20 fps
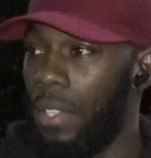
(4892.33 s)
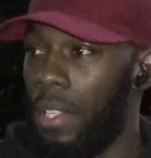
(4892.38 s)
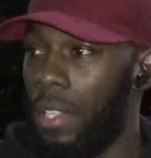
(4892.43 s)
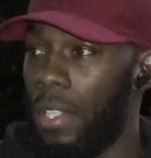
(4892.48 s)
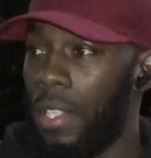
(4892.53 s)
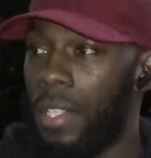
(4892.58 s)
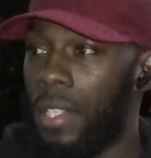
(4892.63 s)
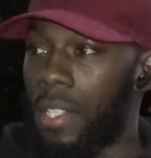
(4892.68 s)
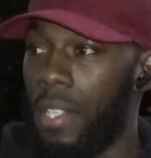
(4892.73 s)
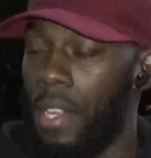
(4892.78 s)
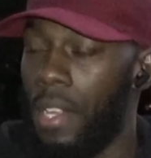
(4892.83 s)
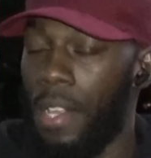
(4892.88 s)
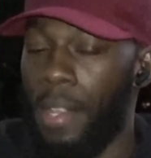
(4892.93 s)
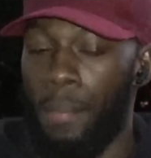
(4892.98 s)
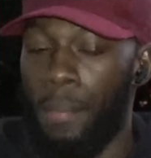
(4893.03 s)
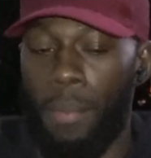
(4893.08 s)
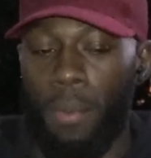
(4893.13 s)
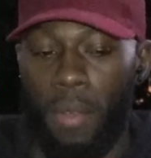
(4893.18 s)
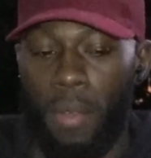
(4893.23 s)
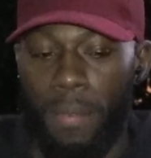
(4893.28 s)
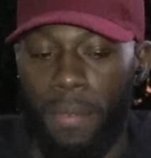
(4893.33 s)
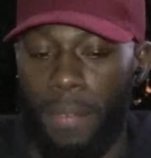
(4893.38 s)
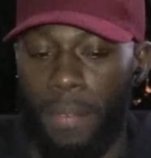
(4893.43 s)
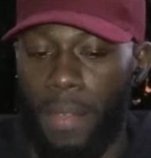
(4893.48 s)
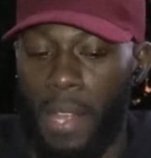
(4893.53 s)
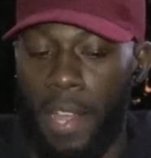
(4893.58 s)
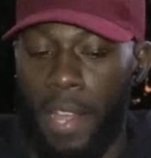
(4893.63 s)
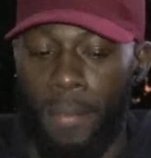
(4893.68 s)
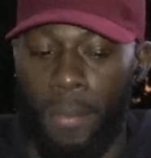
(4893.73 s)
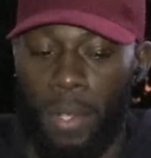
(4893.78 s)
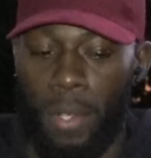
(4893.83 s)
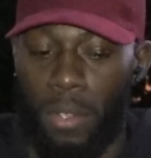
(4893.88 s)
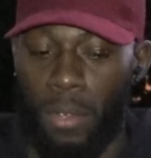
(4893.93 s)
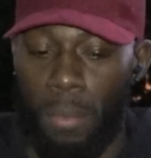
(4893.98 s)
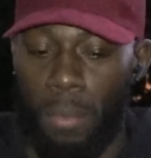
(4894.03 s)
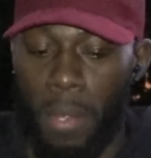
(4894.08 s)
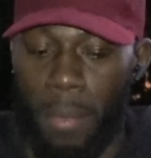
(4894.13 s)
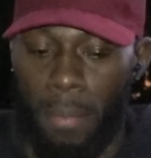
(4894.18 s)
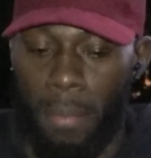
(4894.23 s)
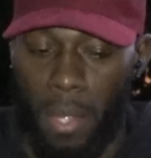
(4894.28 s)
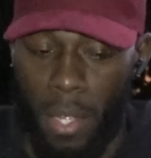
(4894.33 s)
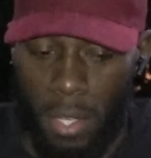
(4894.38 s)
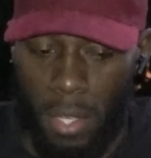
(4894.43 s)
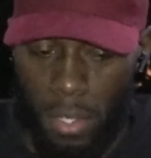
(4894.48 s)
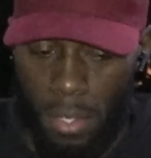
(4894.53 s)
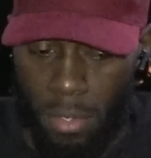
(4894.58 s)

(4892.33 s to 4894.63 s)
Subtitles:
This is an important thing for everyone to remember.